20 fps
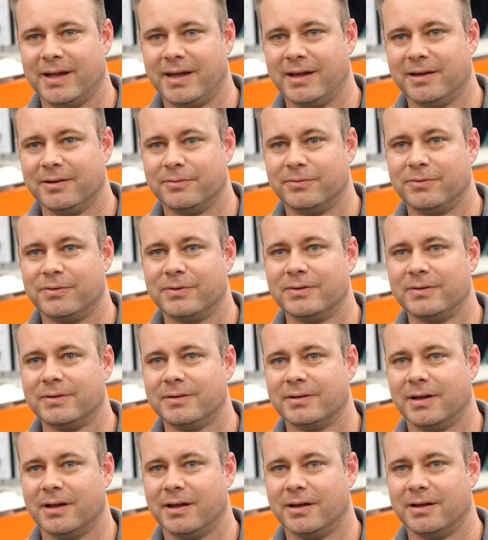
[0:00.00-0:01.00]
have
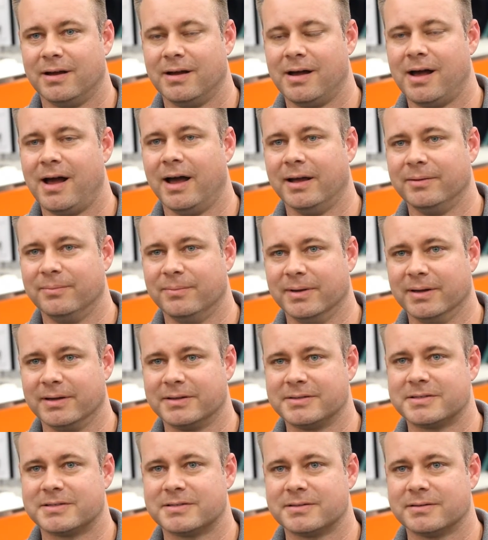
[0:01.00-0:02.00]
a high
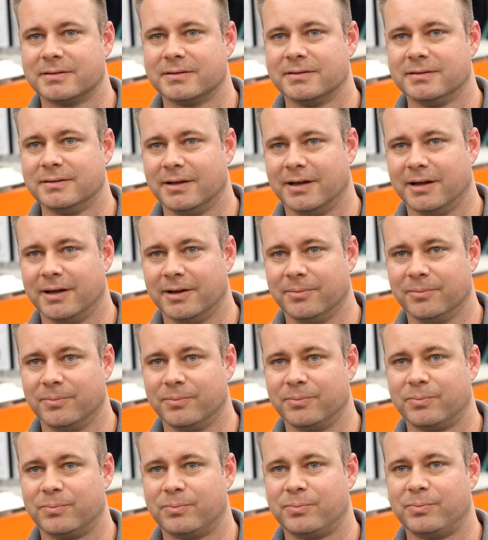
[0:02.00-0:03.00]
mix um,
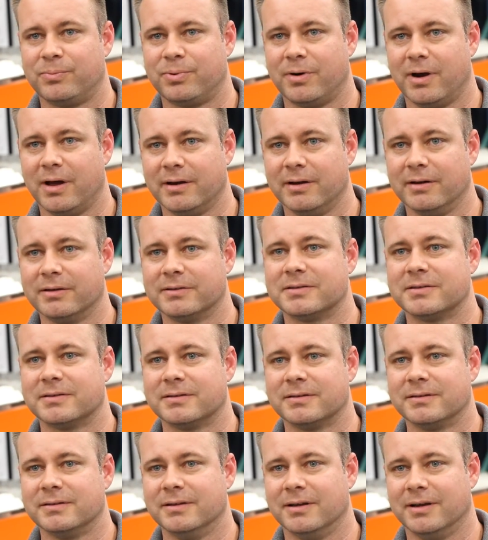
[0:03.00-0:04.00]
product
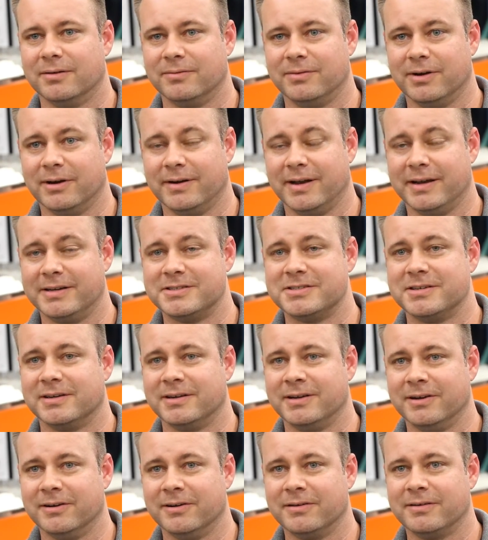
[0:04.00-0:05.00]
uh, variation
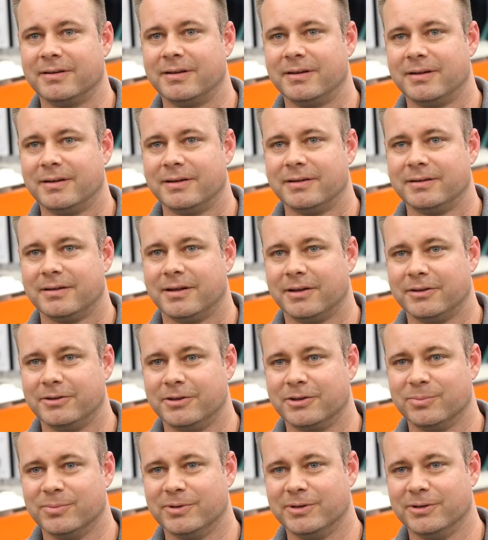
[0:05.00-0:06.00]
here, and we
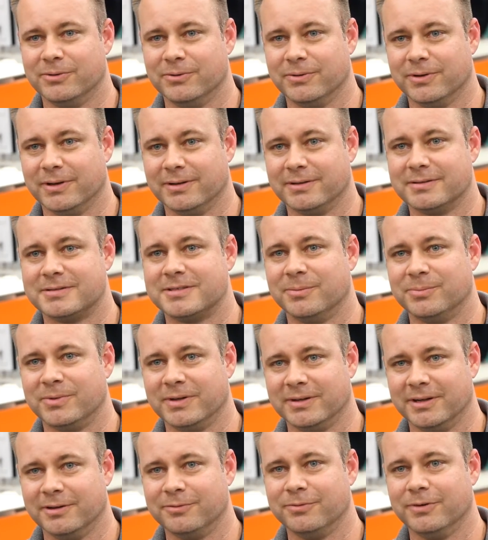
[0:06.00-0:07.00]
can be doing something
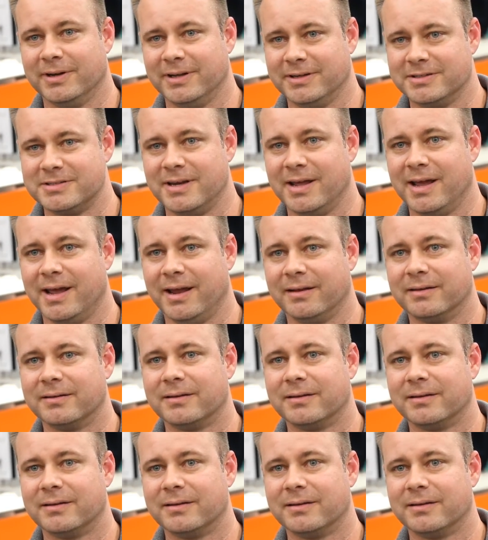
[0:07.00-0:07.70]
different each day.